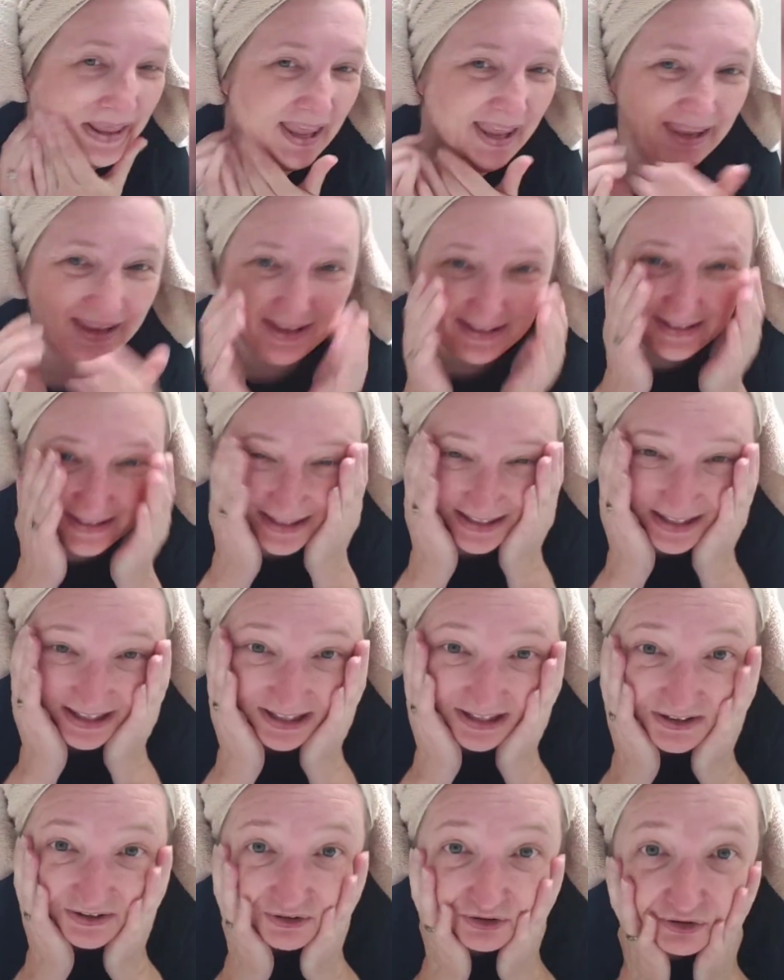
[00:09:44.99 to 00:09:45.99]
and it
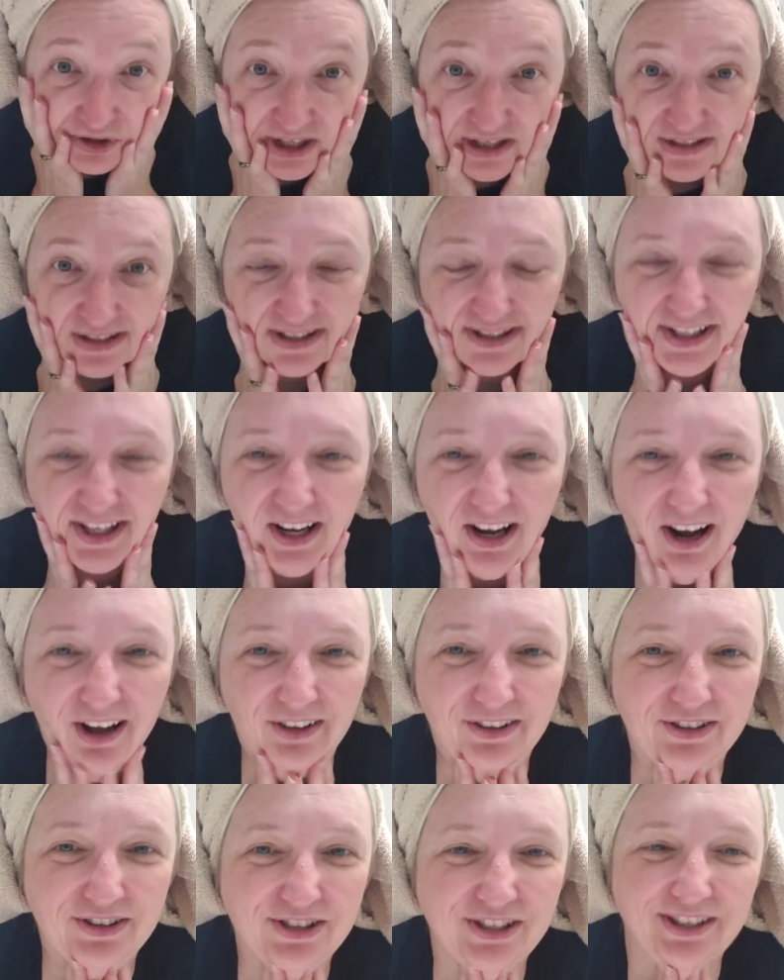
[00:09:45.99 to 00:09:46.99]
increases the
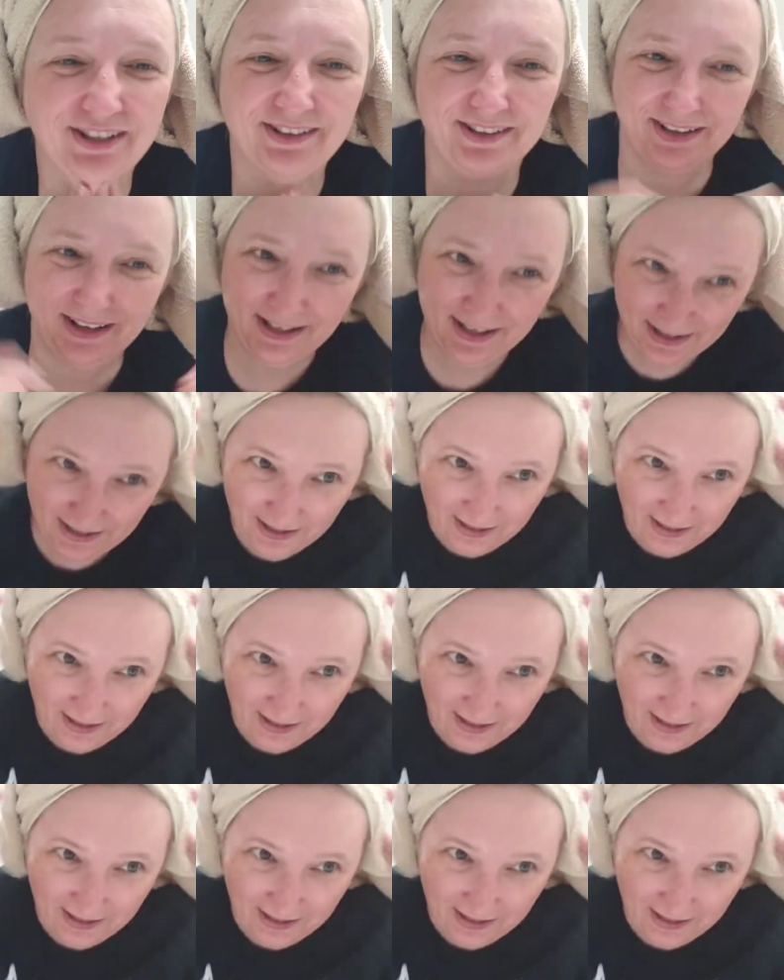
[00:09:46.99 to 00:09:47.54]
collagen.